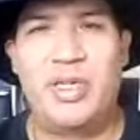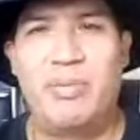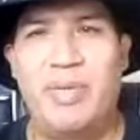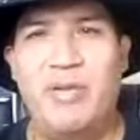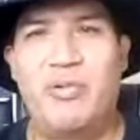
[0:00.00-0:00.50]
It
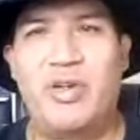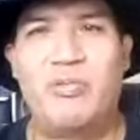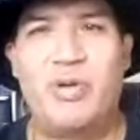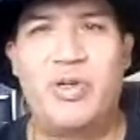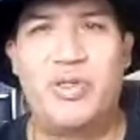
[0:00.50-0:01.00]
may
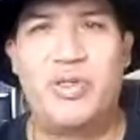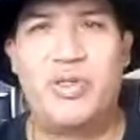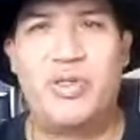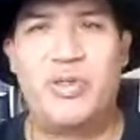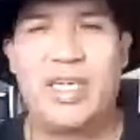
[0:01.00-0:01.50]
work one or two
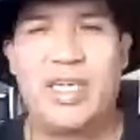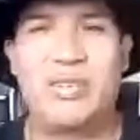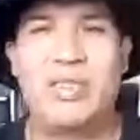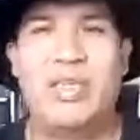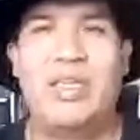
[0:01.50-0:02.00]
times,
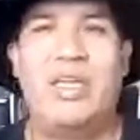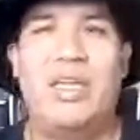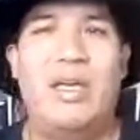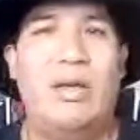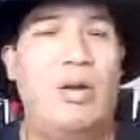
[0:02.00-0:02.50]

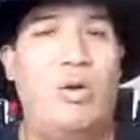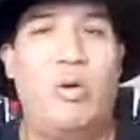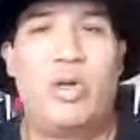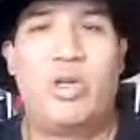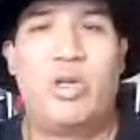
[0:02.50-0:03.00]

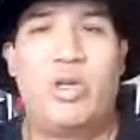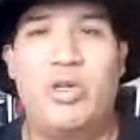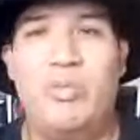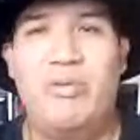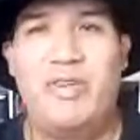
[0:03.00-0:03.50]
or it could be
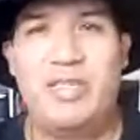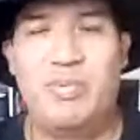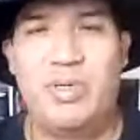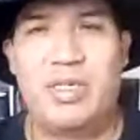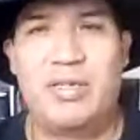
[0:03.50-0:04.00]
Facebook.